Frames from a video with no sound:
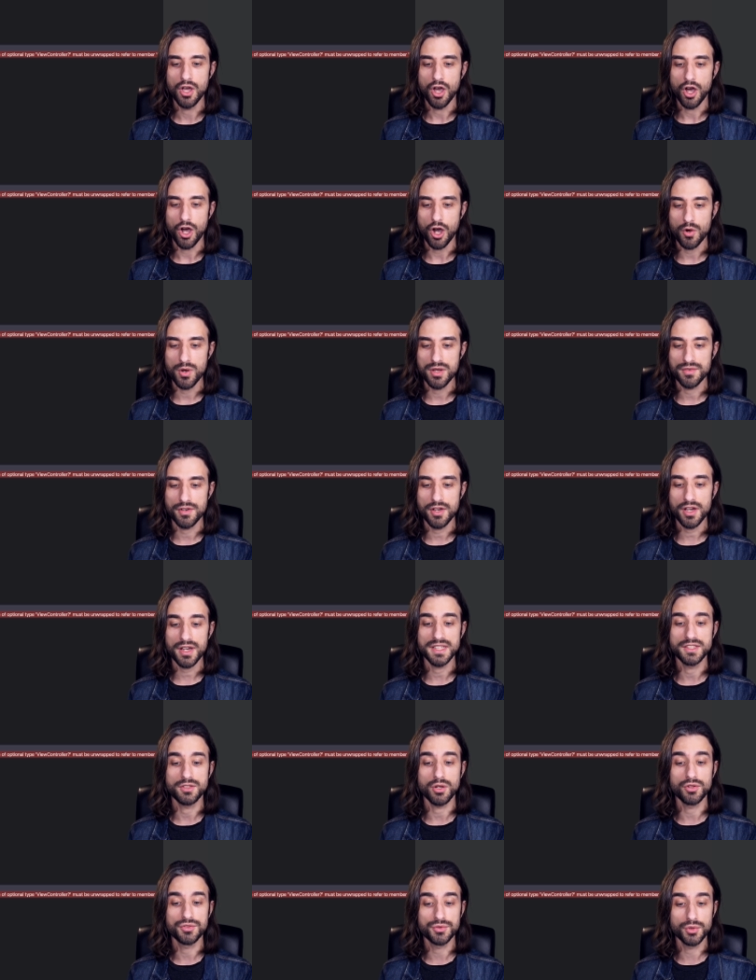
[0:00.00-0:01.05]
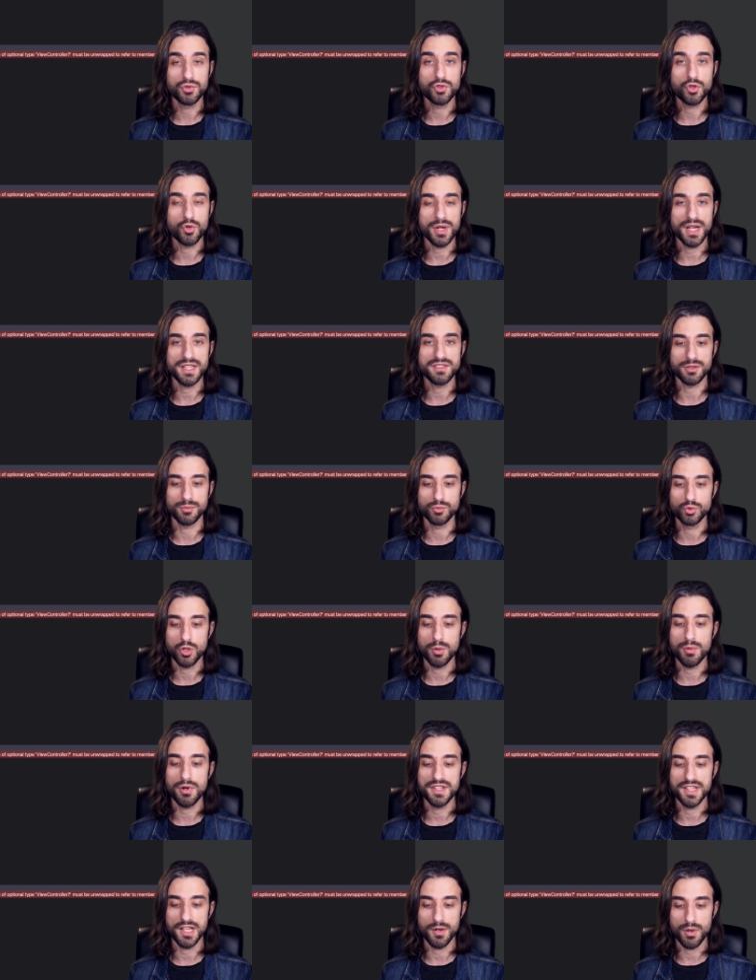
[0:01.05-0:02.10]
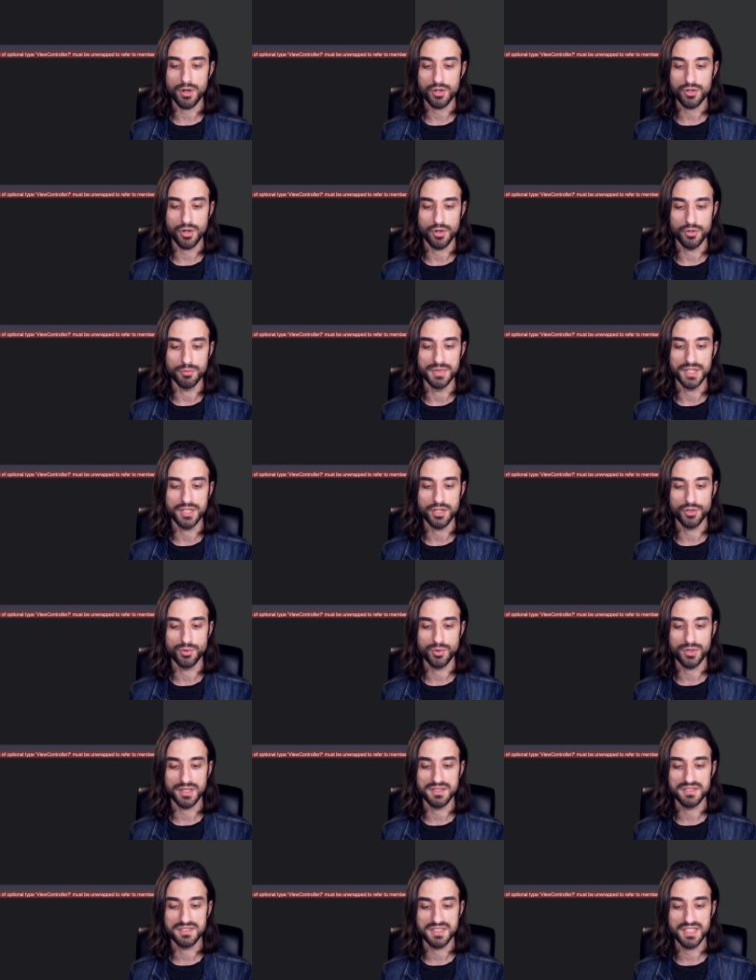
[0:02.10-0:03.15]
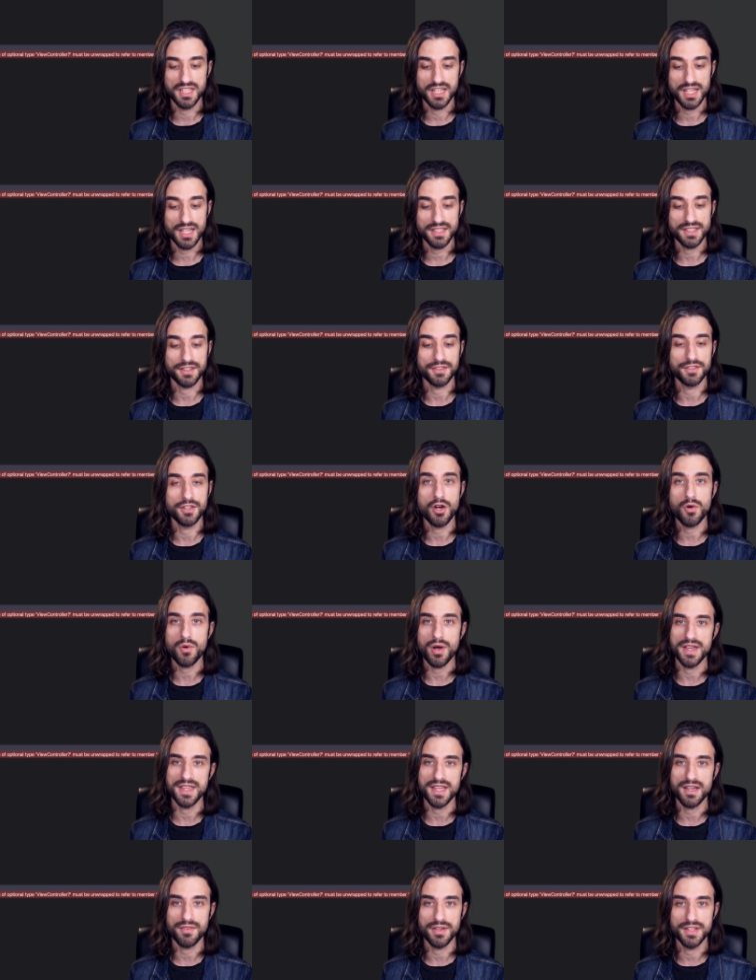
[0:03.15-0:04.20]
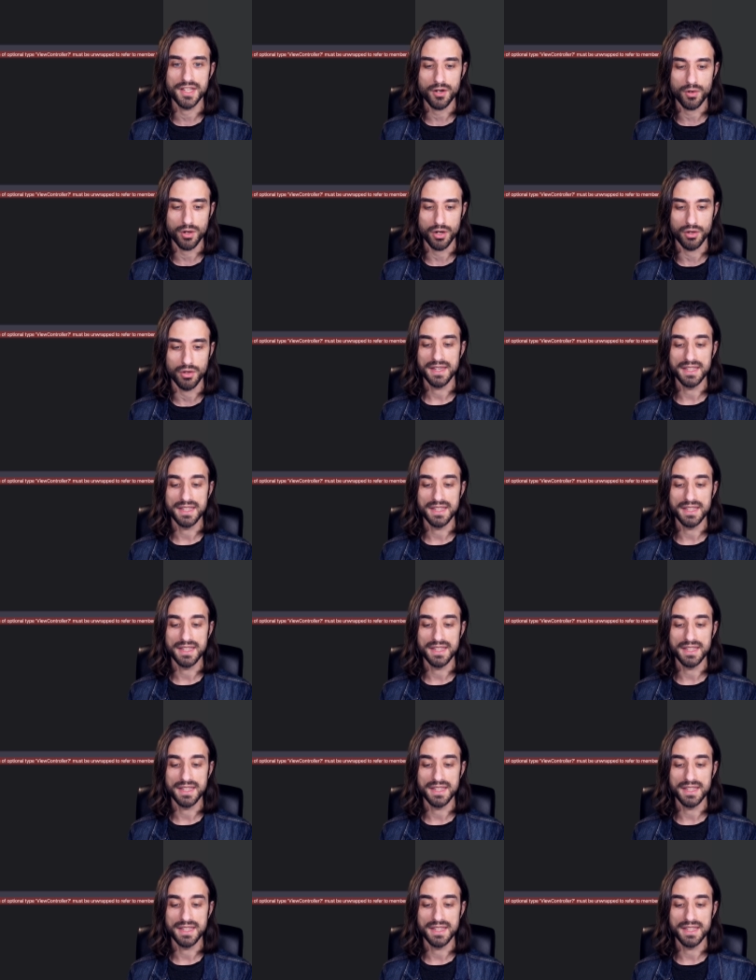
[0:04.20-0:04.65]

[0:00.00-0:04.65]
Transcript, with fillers: However, it also creates some trouble in our code because you can see here that now I have an error.